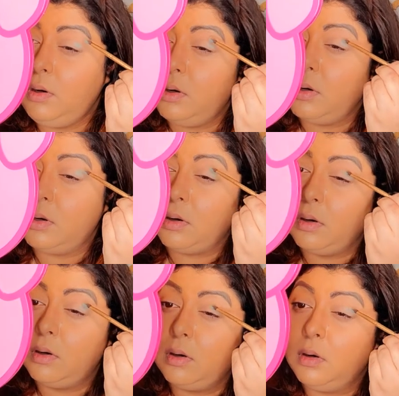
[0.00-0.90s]

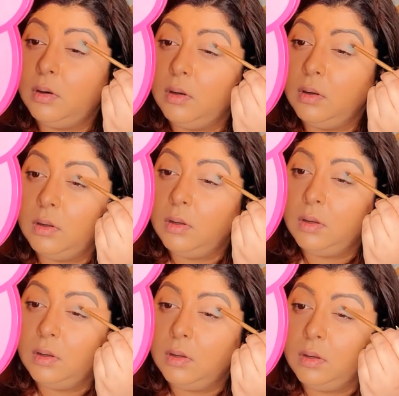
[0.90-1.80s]

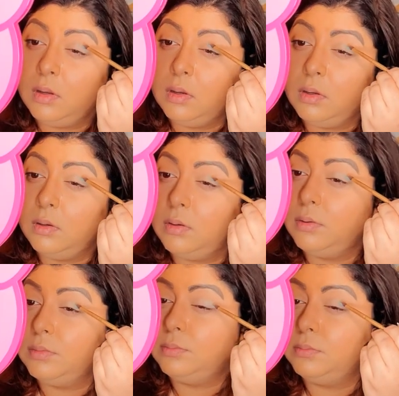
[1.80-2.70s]

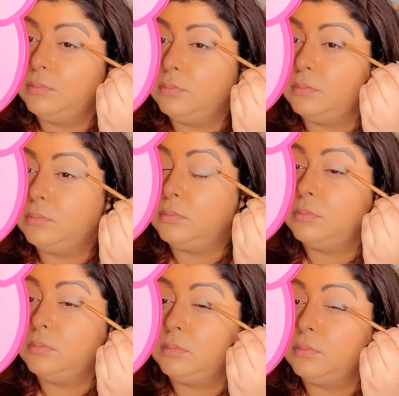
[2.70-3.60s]

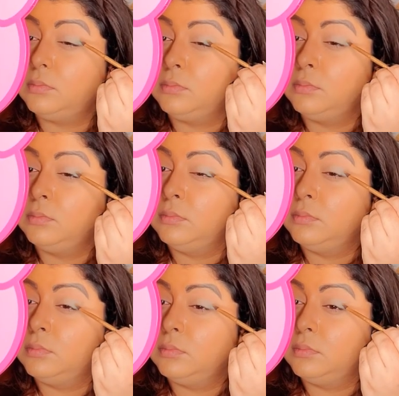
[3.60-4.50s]

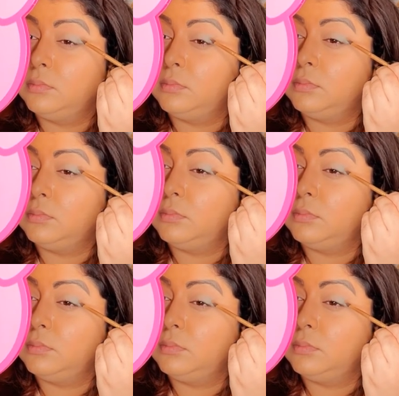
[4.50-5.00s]
[no speech]